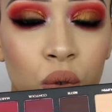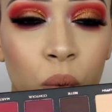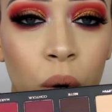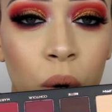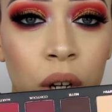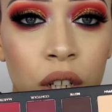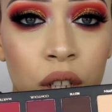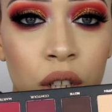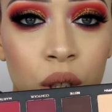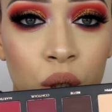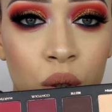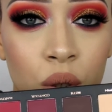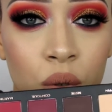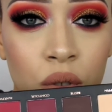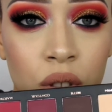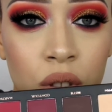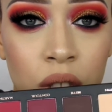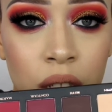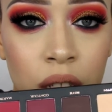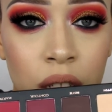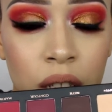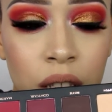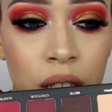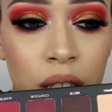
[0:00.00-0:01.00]
want to use
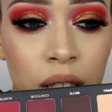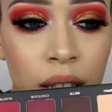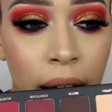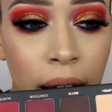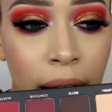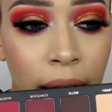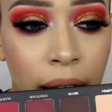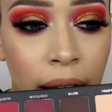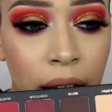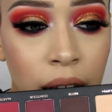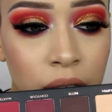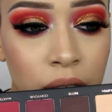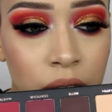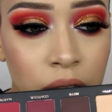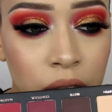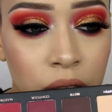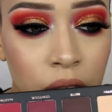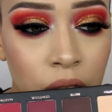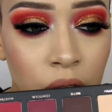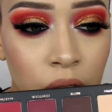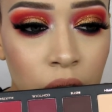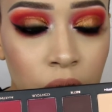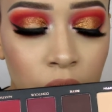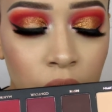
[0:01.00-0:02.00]
this as
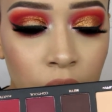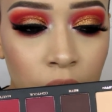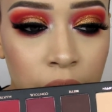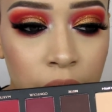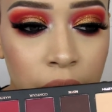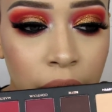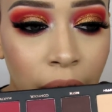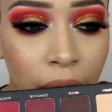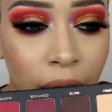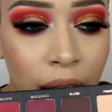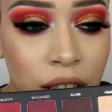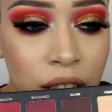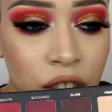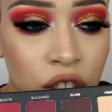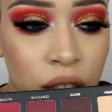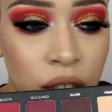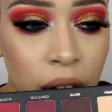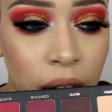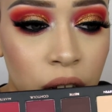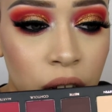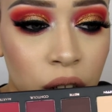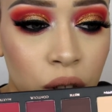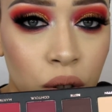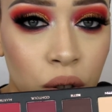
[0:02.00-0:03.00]
an
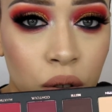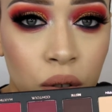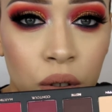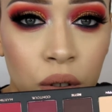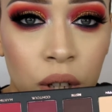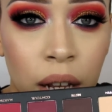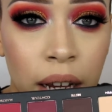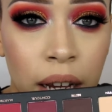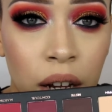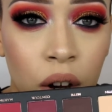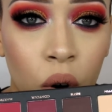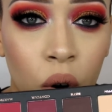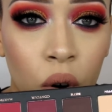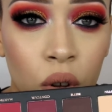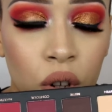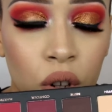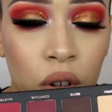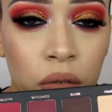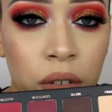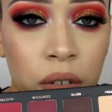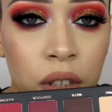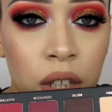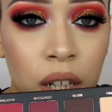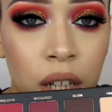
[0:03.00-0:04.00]
eyeshadow like all
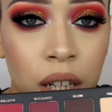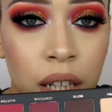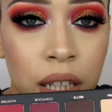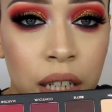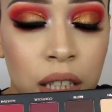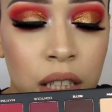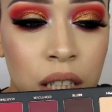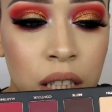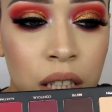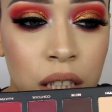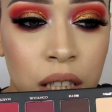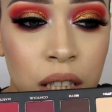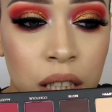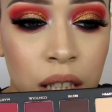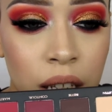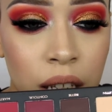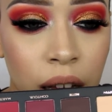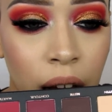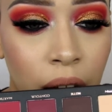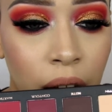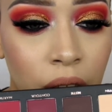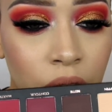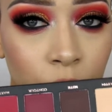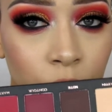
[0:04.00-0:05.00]
over the lid to see
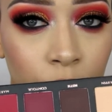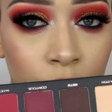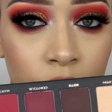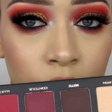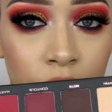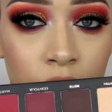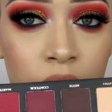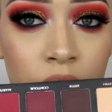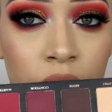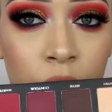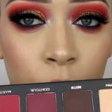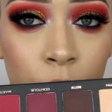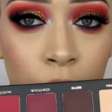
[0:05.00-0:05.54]
how would this